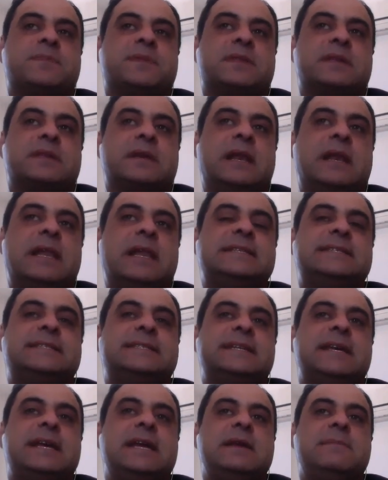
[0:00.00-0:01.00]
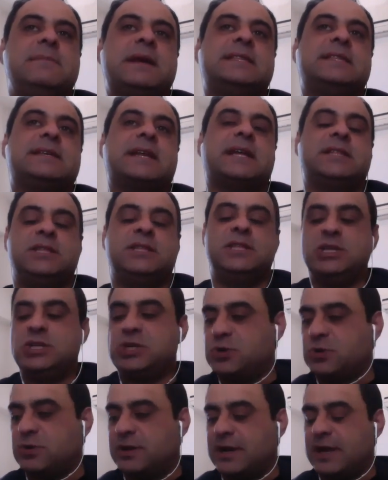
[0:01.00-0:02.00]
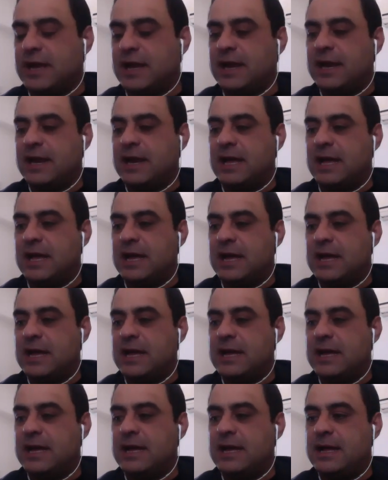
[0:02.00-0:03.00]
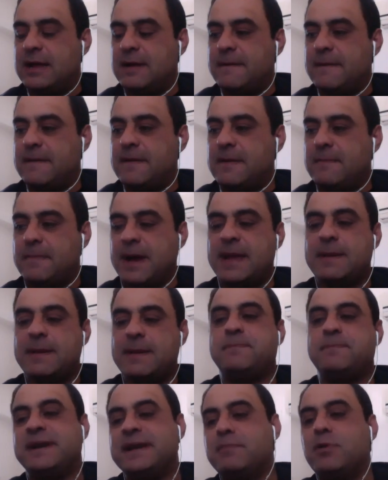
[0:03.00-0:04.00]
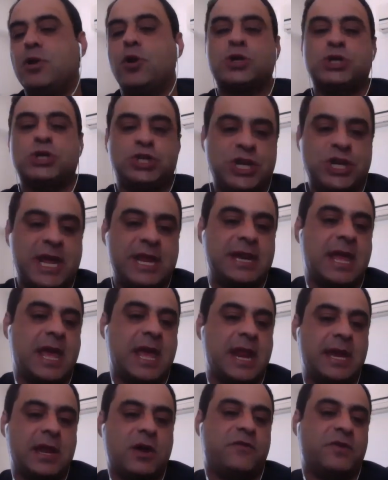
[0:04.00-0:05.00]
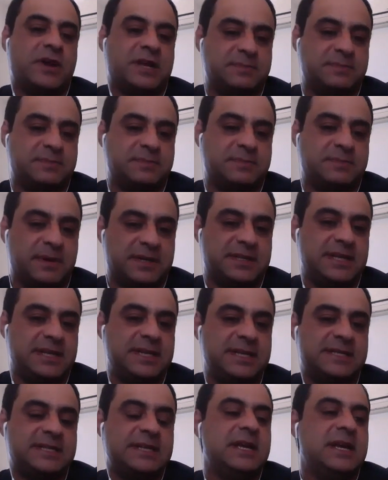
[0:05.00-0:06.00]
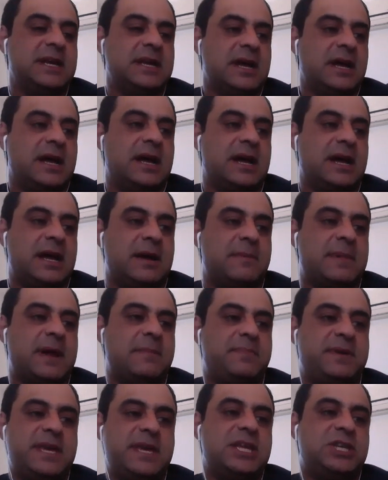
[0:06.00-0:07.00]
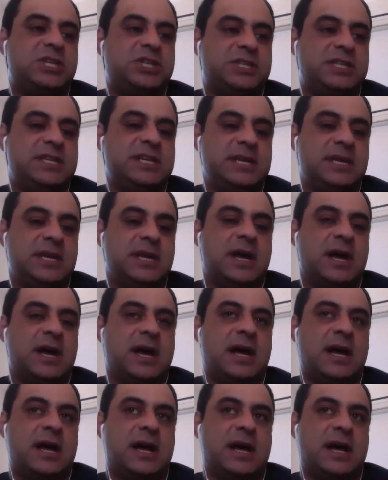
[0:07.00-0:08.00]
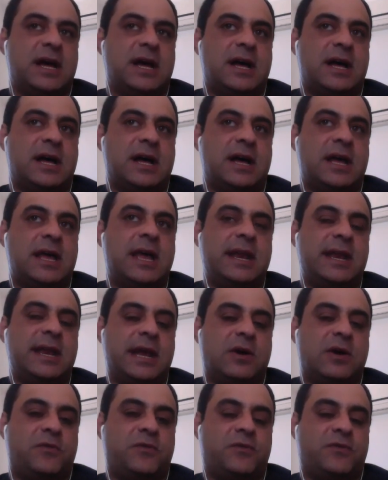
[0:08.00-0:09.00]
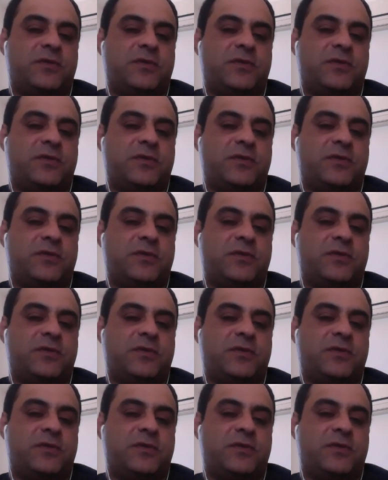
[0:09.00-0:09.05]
Let's say my traditional, my pre-blockchain area of expertise, my PhD area of